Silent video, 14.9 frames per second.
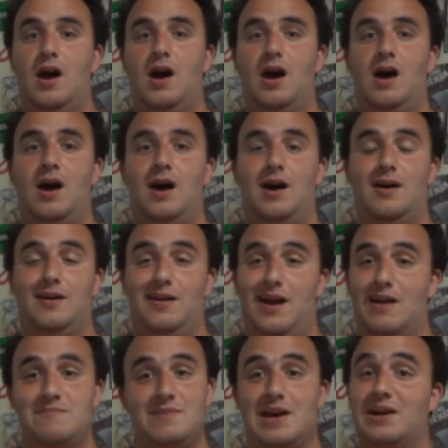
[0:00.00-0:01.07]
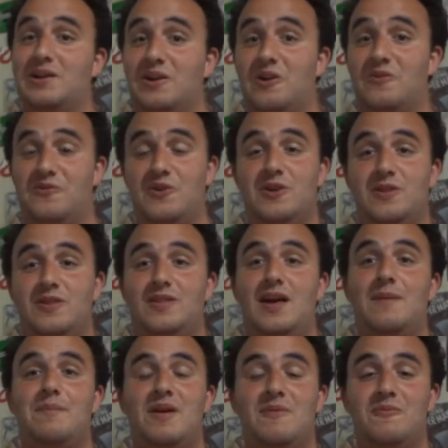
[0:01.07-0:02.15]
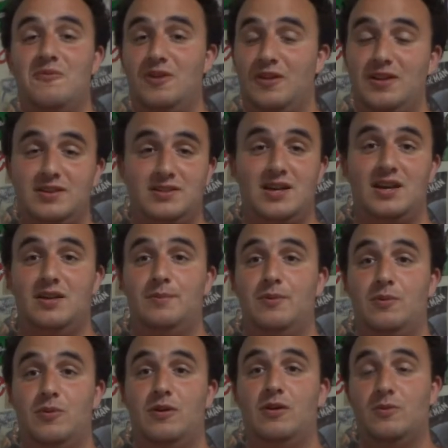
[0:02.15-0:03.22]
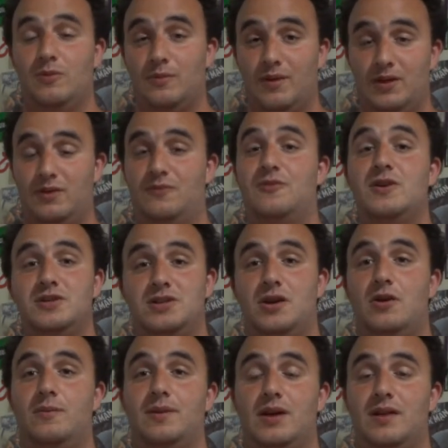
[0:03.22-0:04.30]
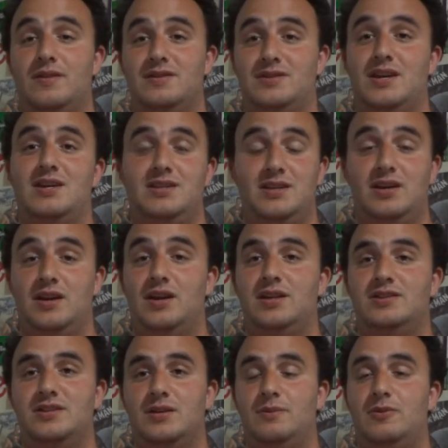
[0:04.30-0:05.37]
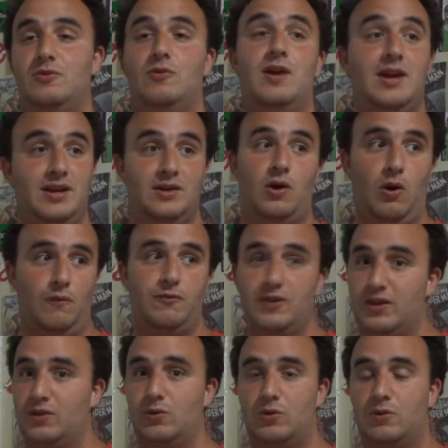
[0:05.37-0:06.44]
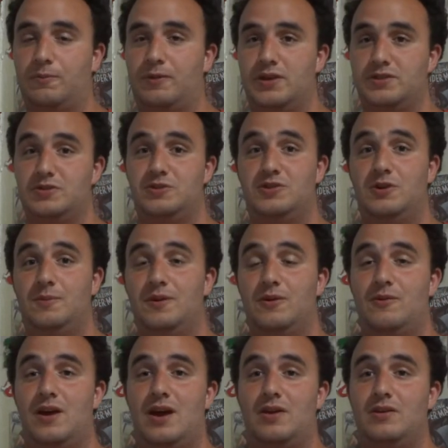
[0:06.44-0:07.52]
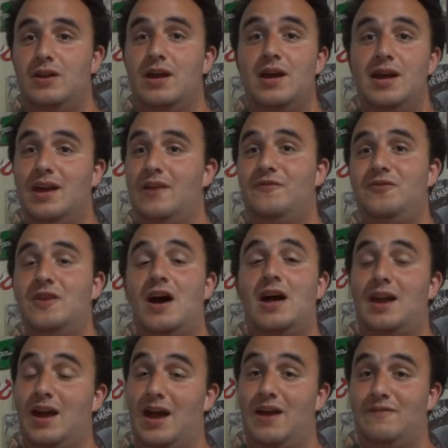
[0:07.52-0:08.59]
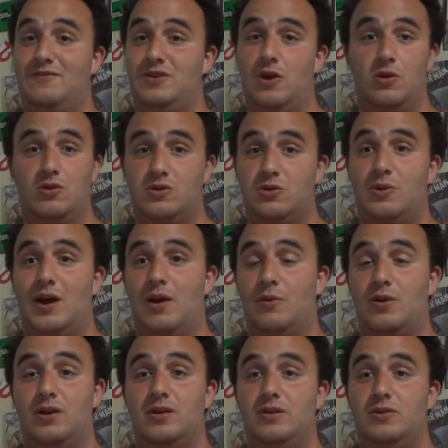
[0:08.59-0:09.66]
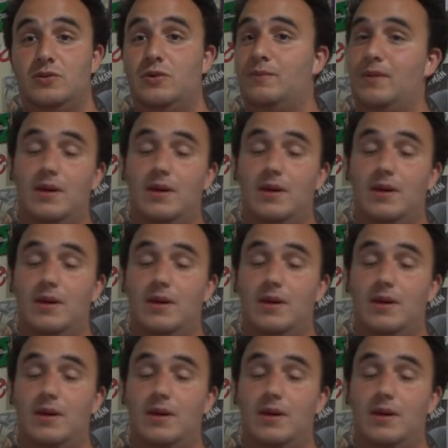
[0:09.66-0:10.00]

I'm not going to go further than that, but I'm really excited to be working with my good friend Jeremy on this idea. It's going to be great, and hopefully Google Plus will still be around. If not, I have no clue how we're going to do it.